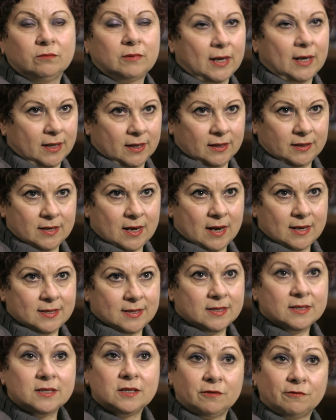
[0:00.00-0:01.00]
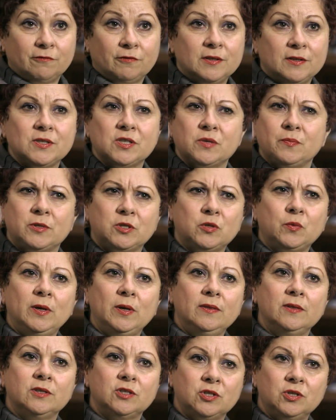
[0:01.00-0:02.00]
recognize the difference
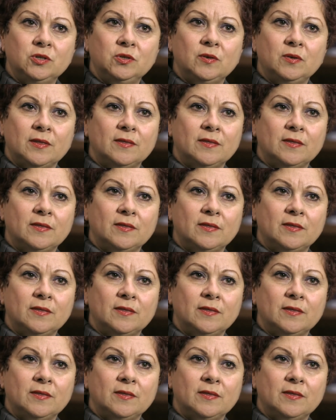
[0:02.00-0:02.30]
between the two.